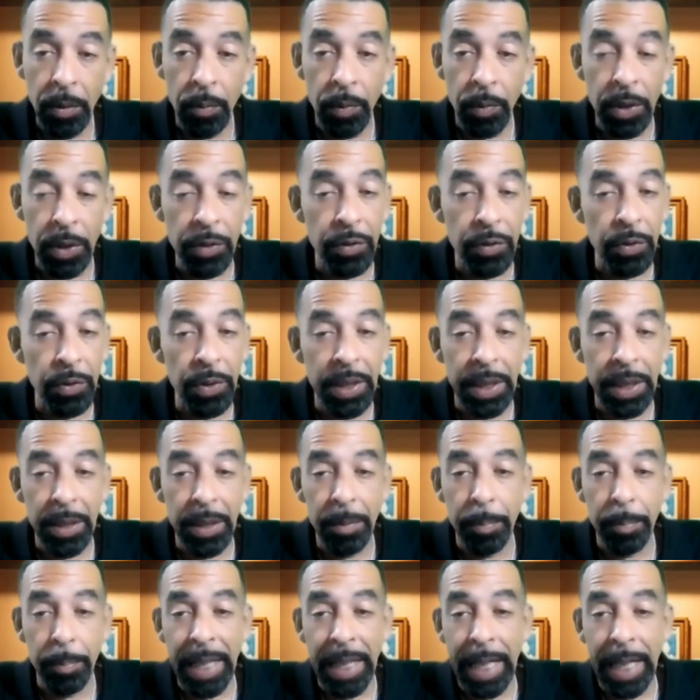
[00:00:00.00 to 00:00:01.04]
once you
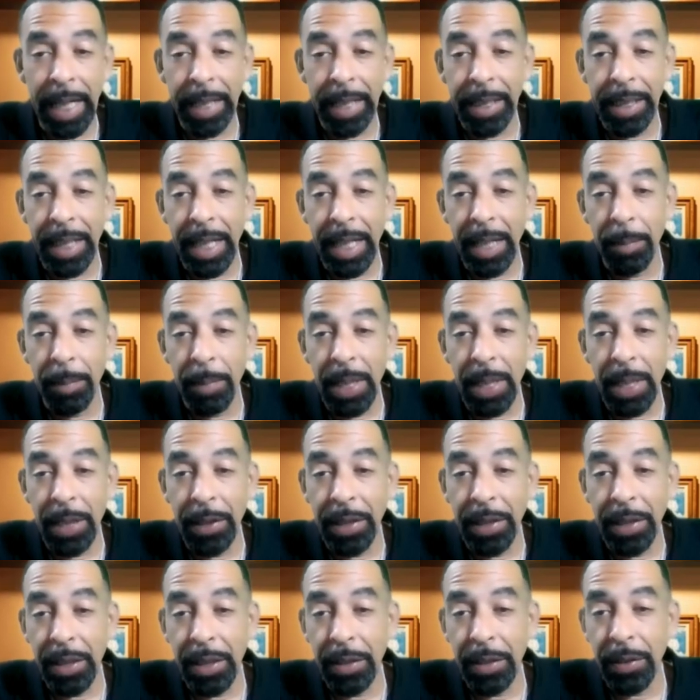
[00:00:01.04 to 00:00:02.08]
get a bad name
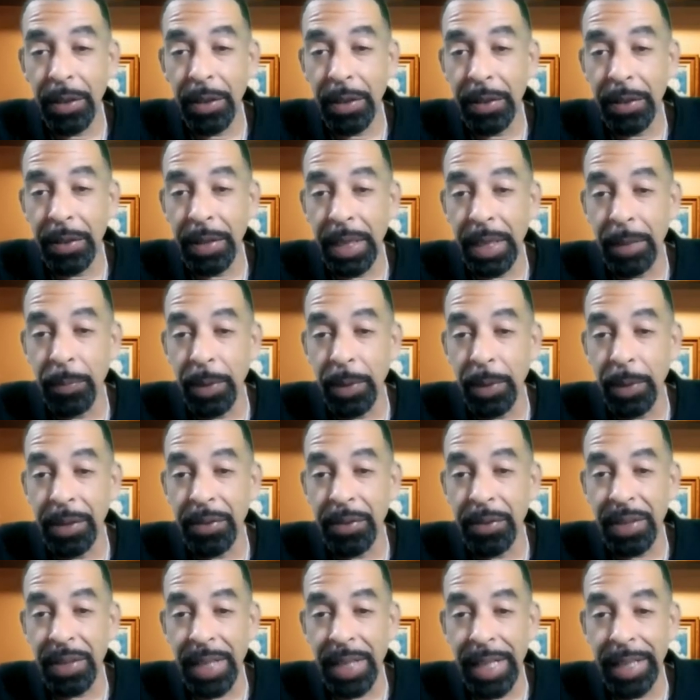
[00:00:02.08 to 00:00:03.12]
out here on that real
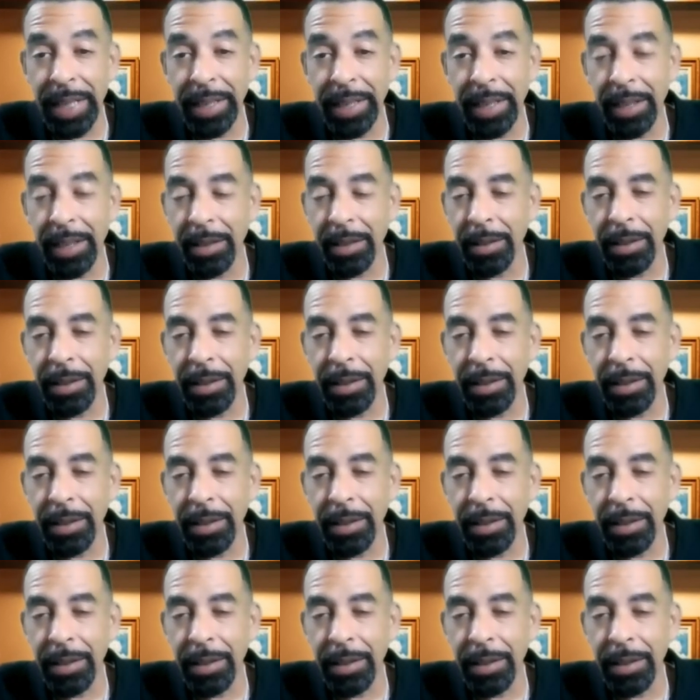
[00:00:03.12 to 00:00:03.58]
estate,